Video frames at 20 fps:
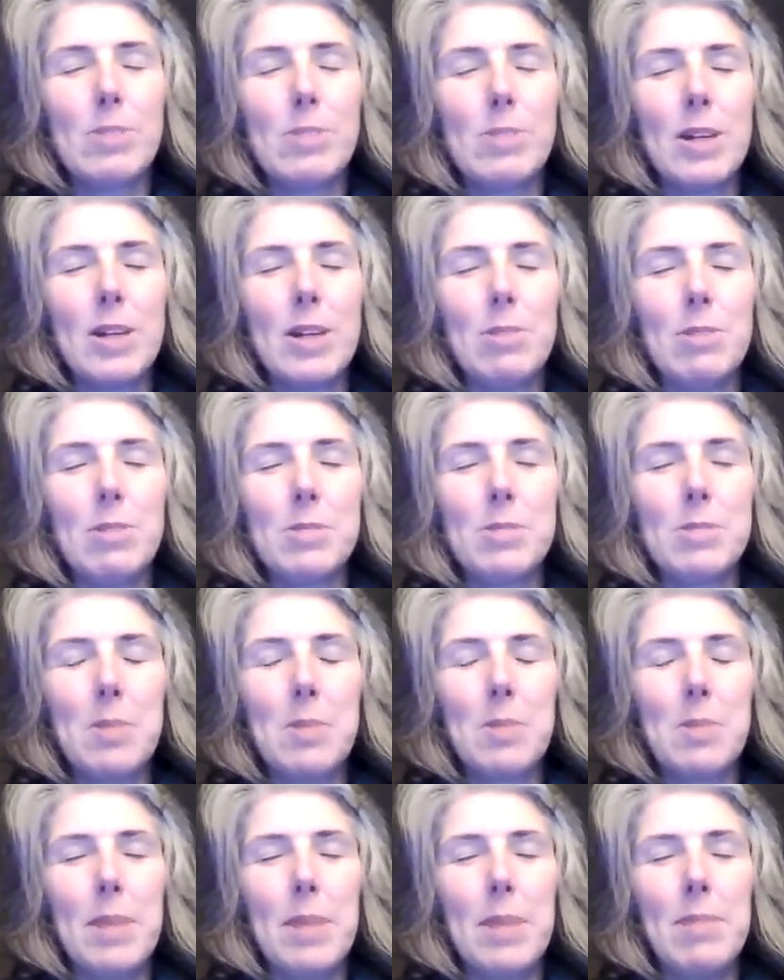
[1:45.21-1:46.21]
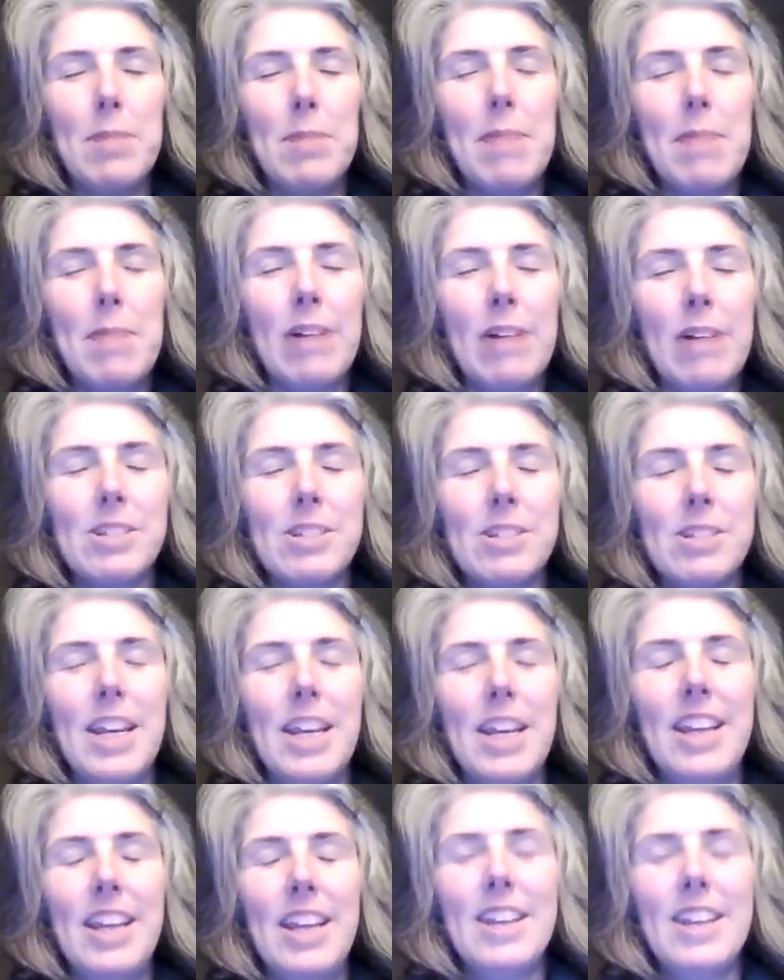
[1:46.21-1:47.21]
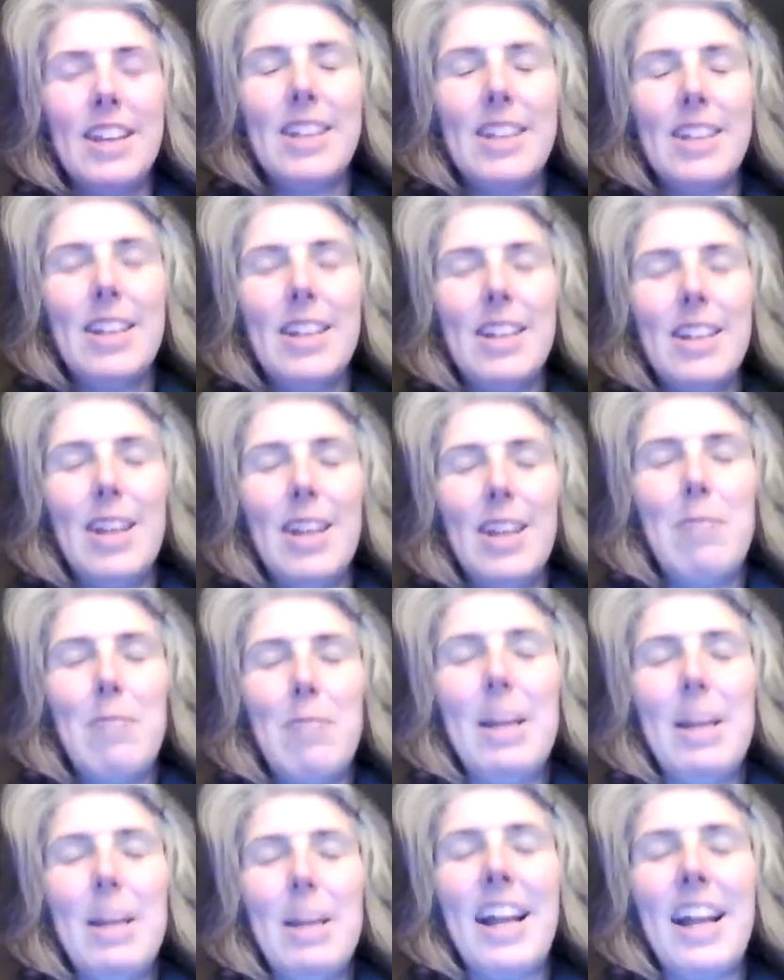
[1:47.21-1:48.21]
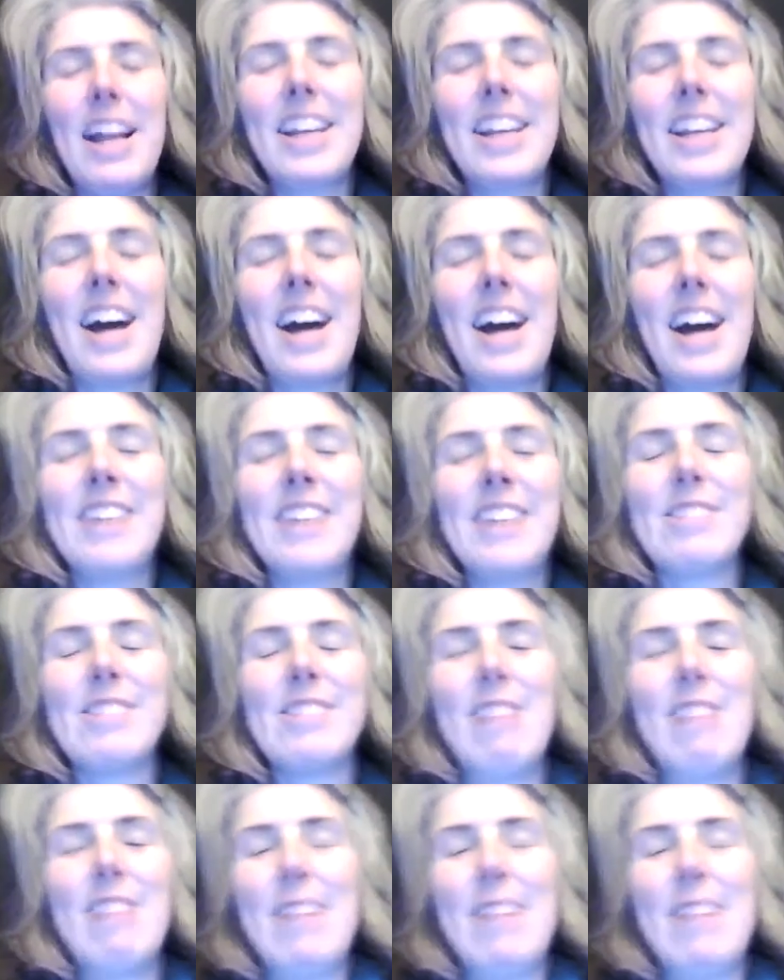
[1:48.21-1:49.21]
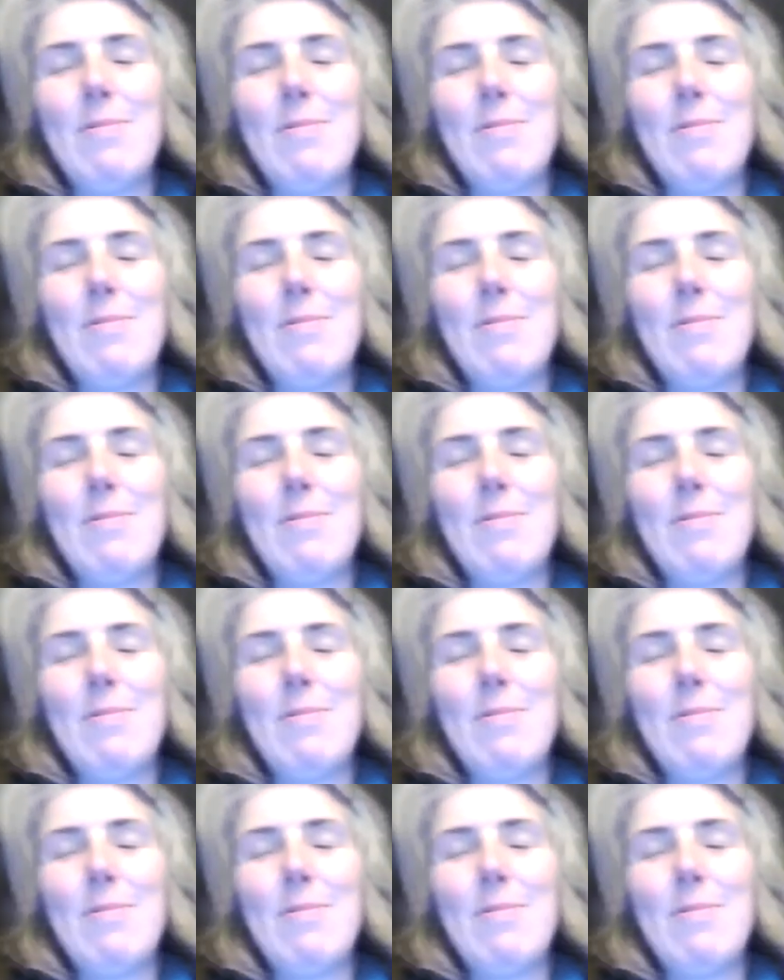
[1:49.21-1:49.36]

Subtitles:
becomes a bit melty, a bit like ice cream.